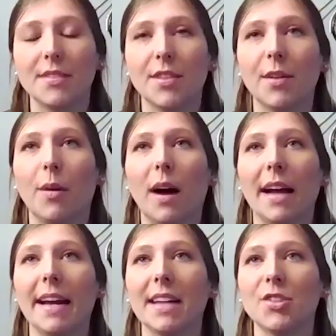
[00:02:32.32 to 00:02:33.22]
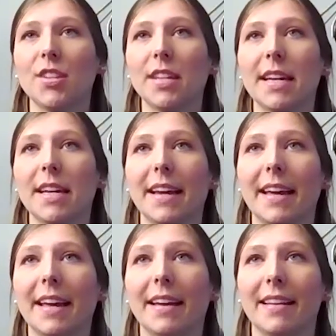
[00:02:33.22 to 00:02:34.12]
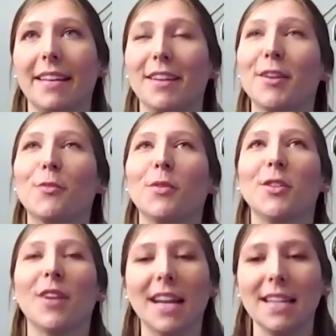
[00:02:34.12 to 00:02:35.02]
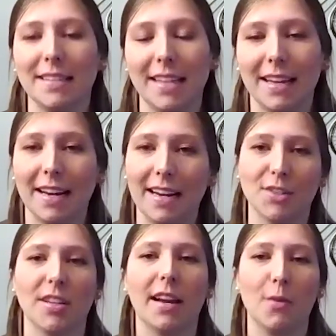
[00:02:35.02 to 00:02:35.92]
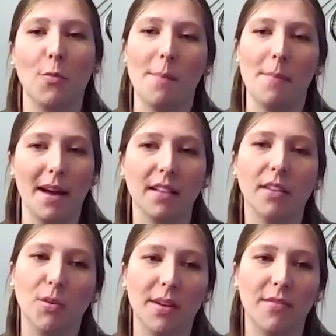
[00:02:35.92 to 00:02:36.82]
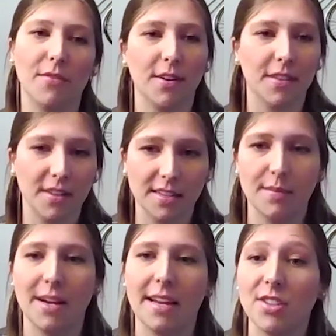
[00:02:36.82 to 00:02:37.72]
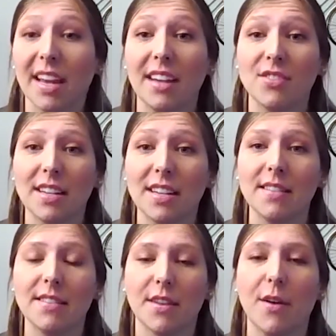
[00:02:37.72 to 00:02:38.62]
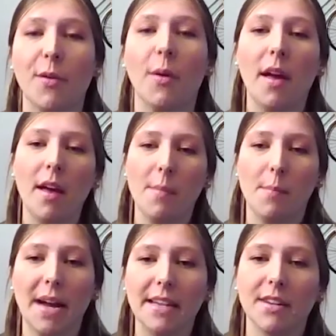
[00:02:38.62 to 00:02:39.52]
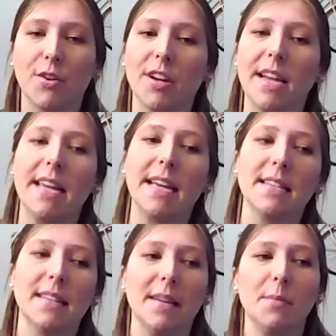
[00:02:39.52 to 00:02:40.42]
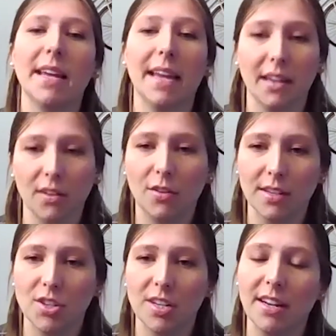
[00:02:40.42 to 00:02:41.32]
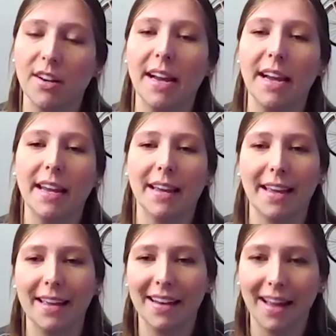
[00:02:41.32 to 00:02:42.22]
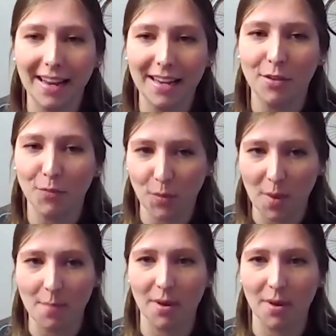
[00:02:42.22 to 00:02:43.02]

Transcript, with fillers: so I actually, it, you know, when you kind of see it, it actually kind of went back a little bit further into my education. So my degree is in mechanical engineering, and Which I is amazing,